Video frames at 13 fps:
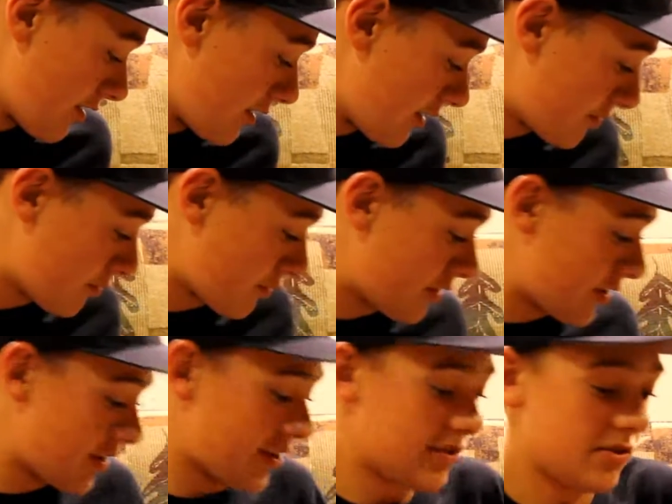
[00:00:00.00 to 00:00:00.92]
This
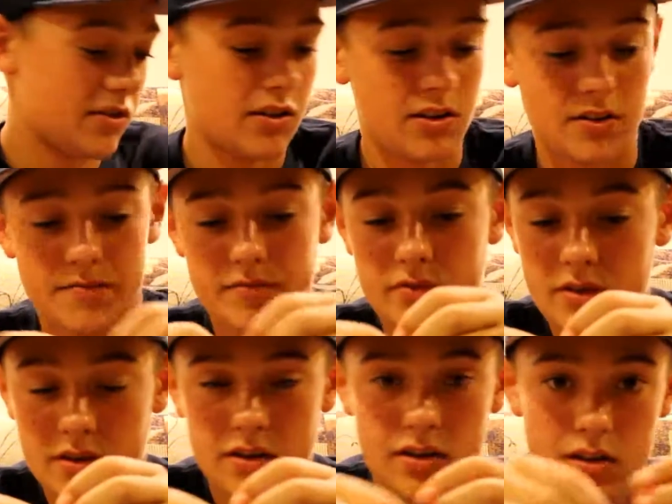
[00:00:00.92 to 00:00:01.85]
one is a
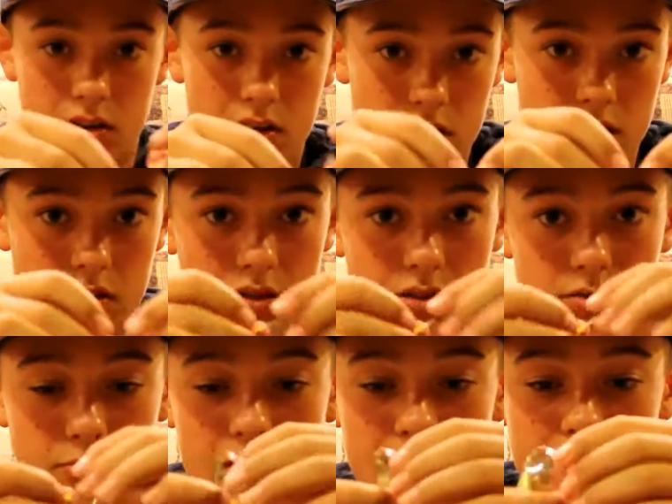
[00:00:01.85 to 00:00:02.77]

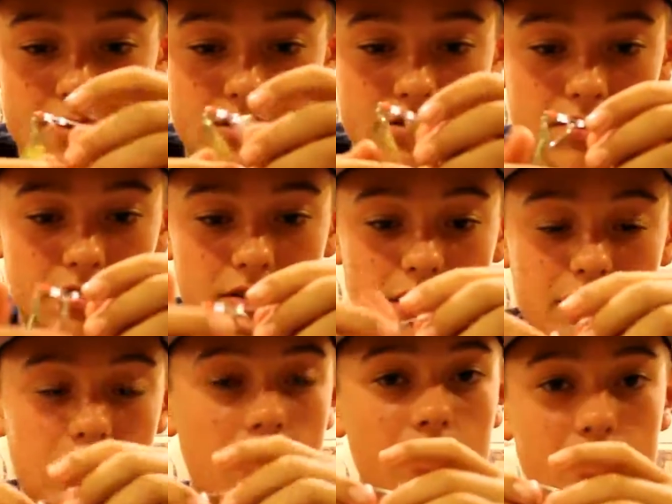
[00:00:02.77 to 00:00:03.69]
3/8.
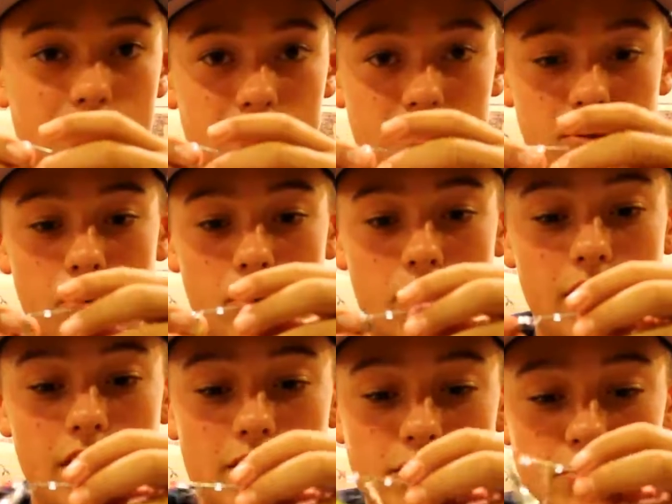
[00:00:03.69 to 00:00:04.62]
This one's a 1/4
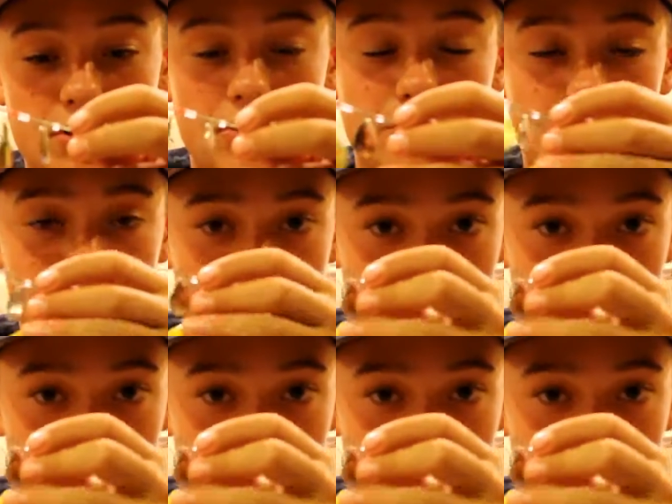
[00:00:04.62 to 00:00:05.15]
ounce, which will